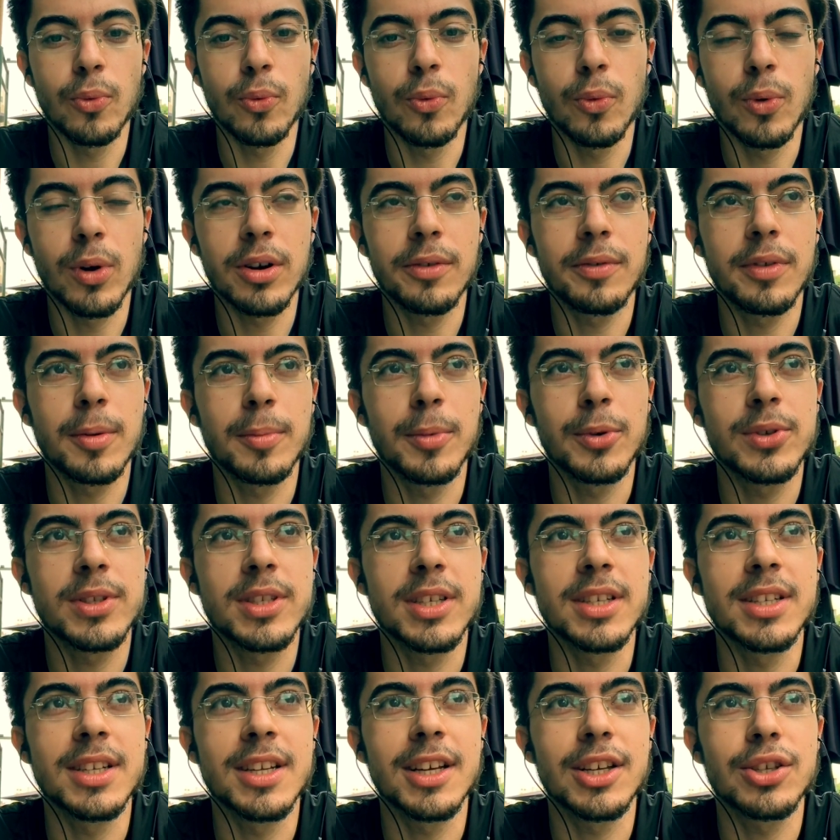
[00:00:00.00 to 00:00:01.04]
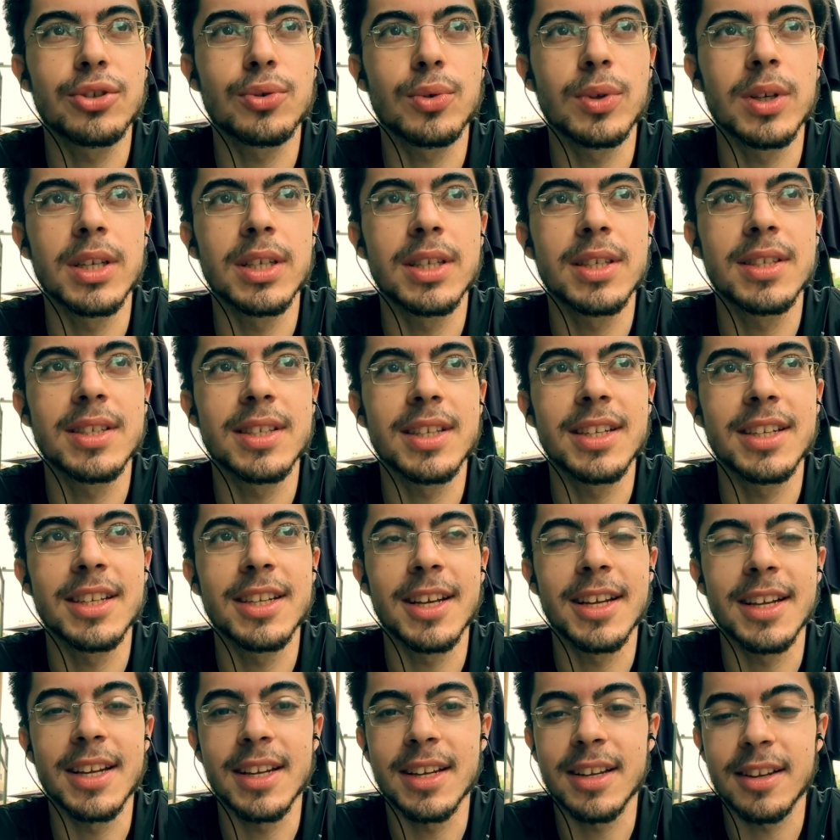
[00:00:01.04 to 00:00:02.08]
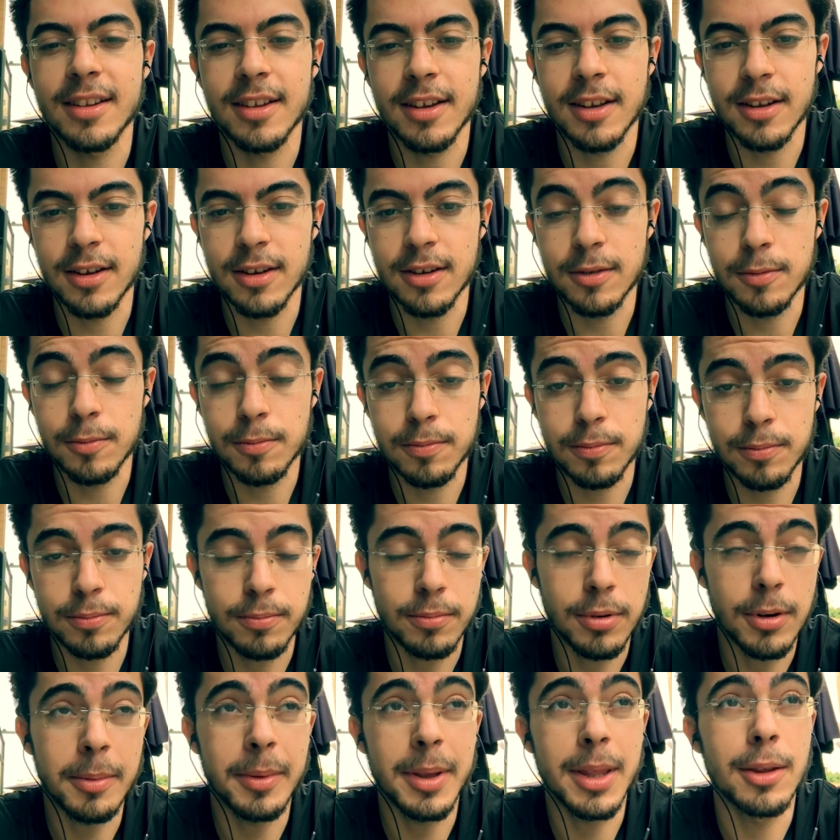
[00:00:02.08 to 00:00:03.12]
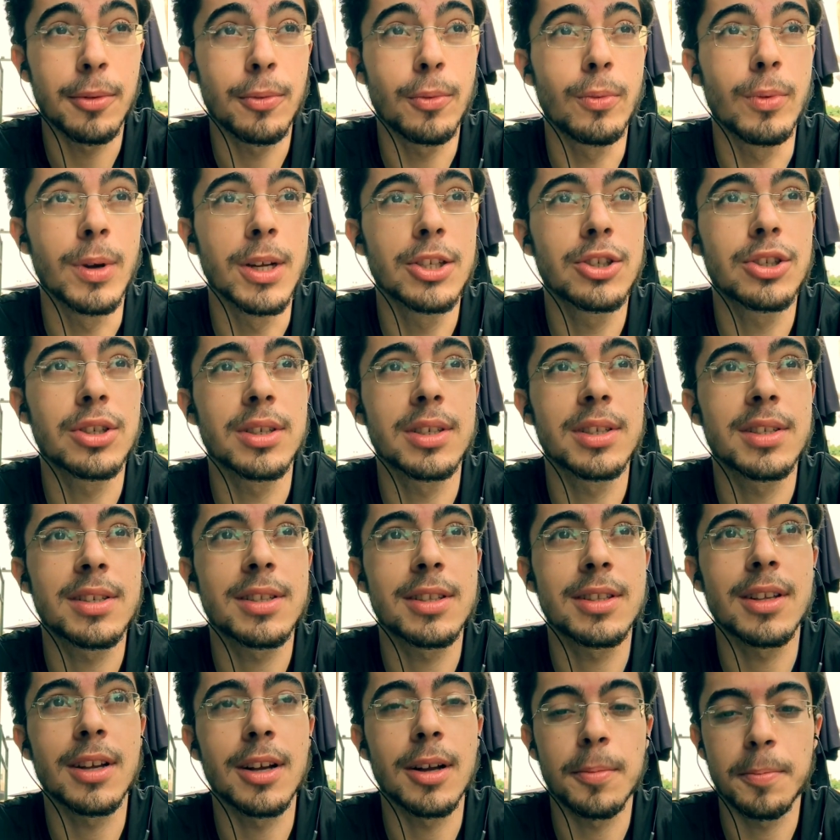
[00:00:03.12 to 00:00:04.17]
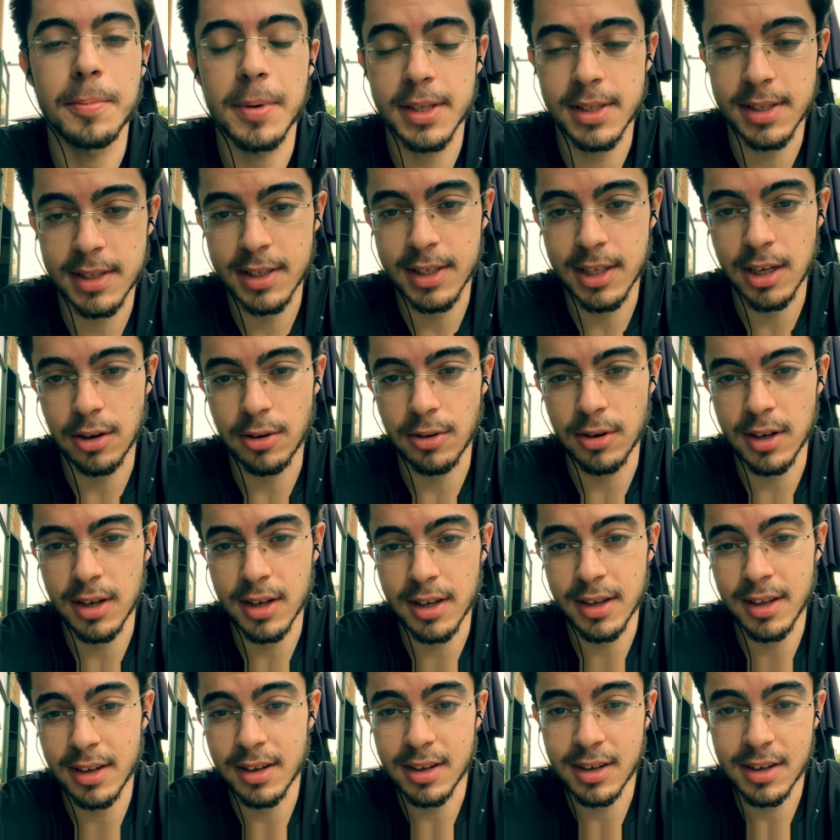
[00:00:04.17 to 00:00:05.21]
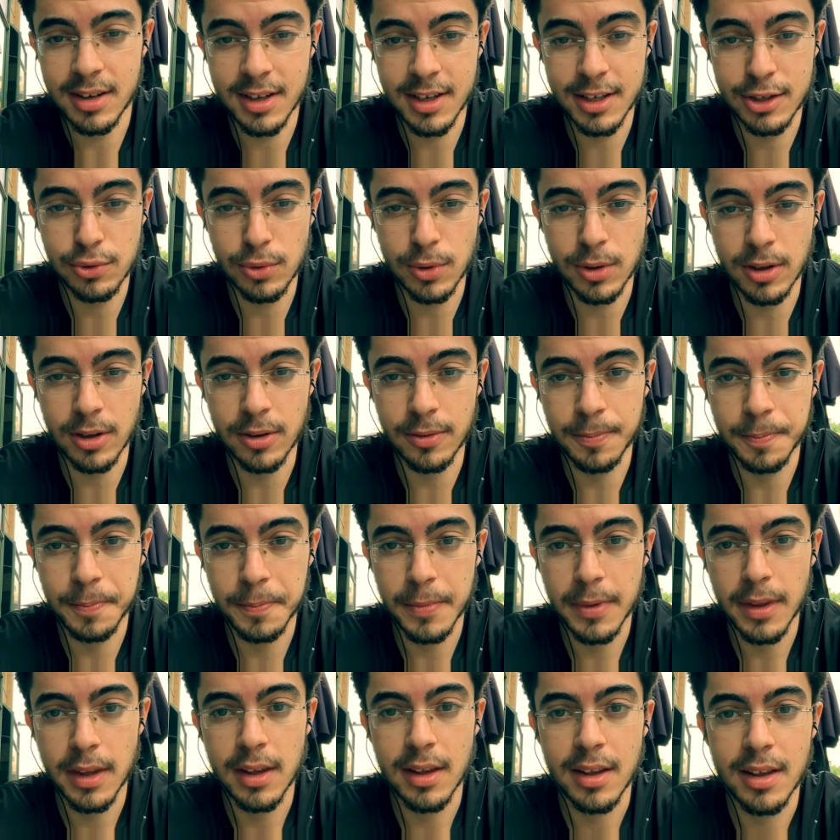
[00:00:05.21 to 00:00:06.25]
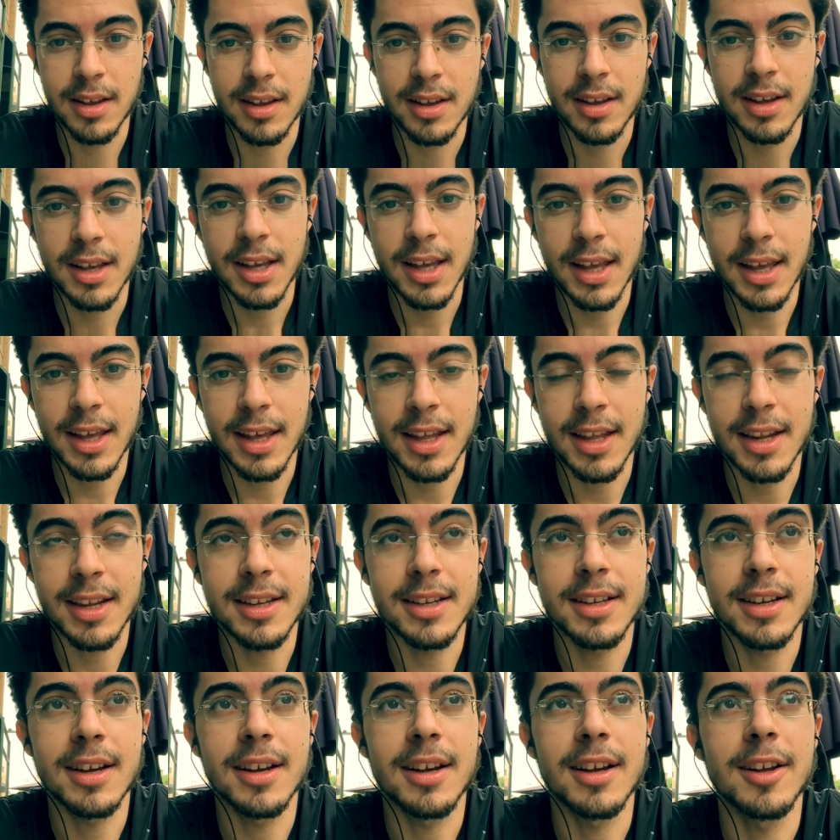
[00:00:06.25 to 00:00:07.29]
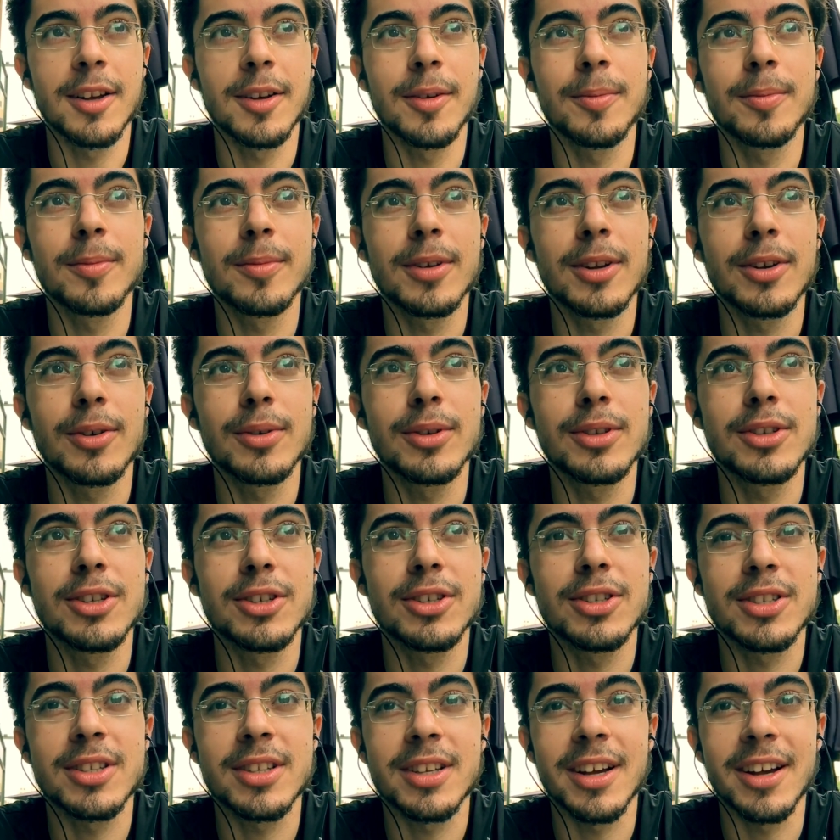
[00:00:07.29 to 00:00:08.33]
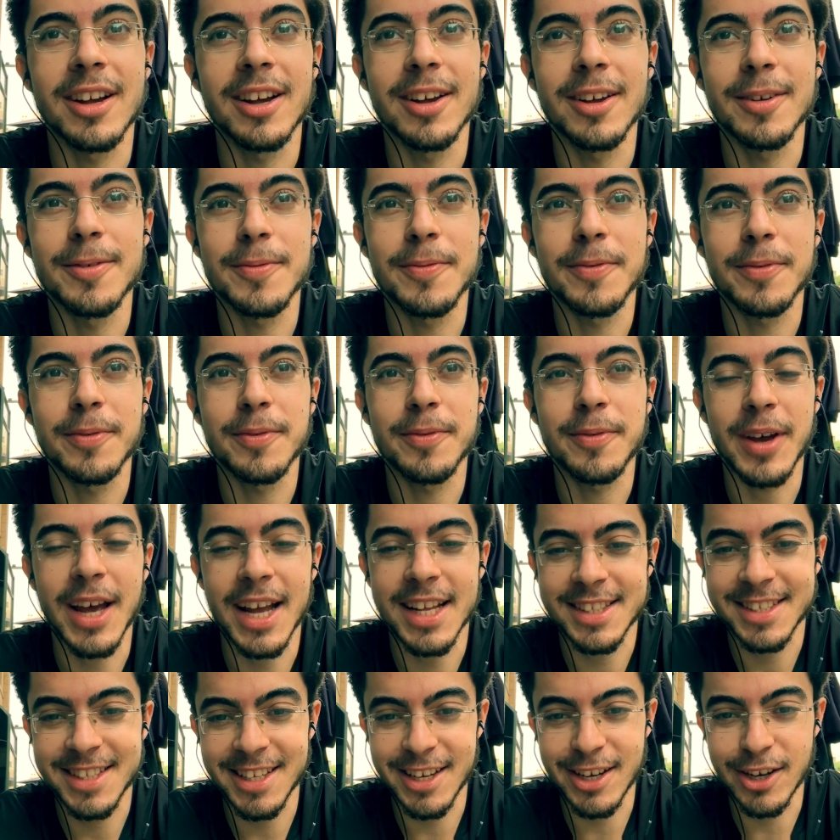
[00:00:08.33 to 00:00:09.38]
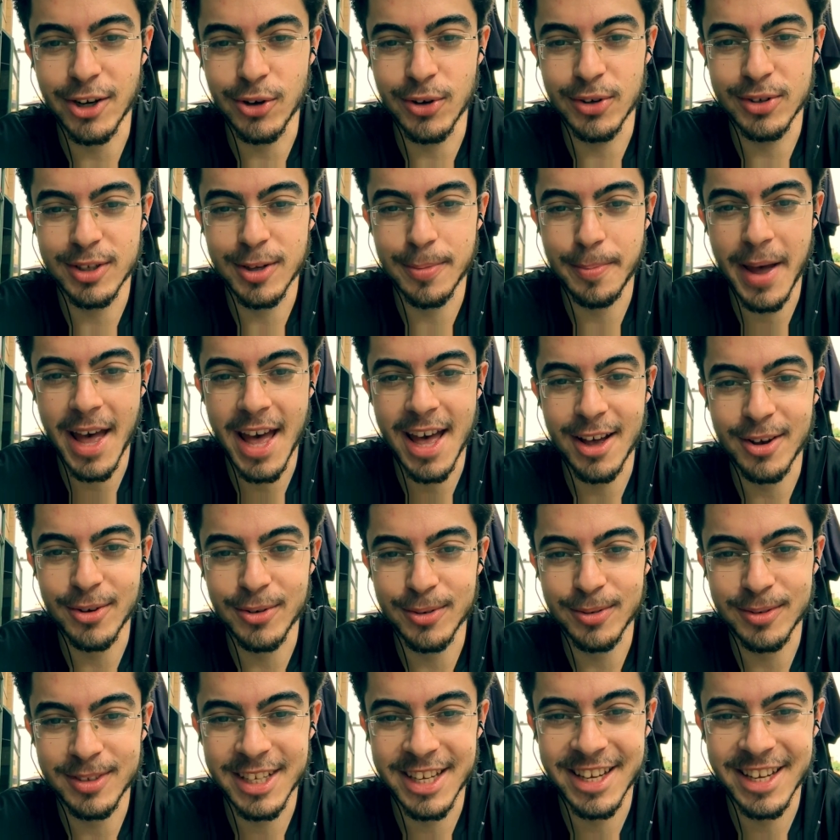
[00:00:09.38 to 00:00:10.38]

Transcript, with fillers: one of the most industrious and, and, and probably the richest uh, business area in Israel. And um, you know, just uh, fancy cars abound,